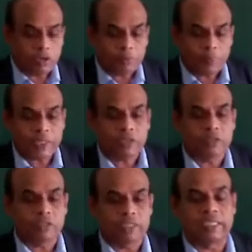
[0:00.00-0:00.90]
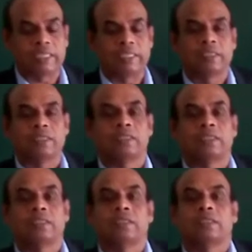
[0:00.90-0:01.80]
of the country,
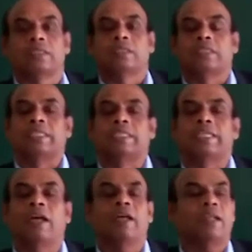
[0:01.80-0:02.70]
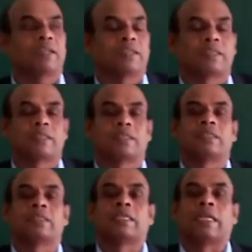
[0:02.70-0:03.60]
India
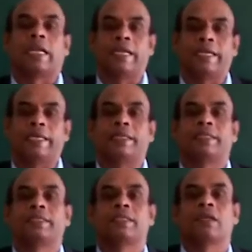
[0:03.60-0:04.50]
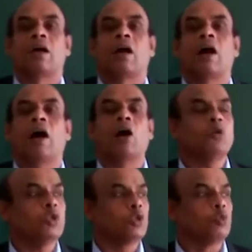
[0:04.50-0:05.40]
tried
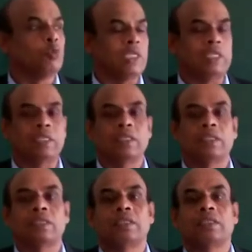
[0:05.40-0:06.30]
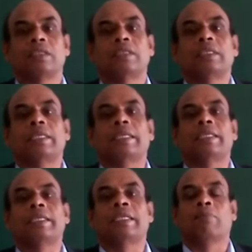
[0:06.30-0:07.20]
how to be
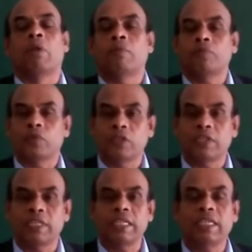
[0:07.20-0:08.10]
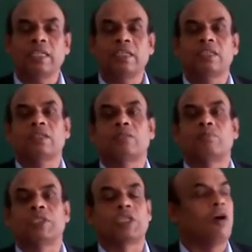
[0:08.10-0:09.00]
a developed country,
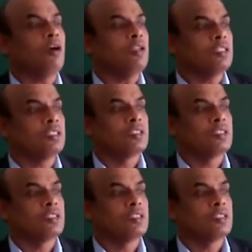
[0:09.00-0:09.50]
because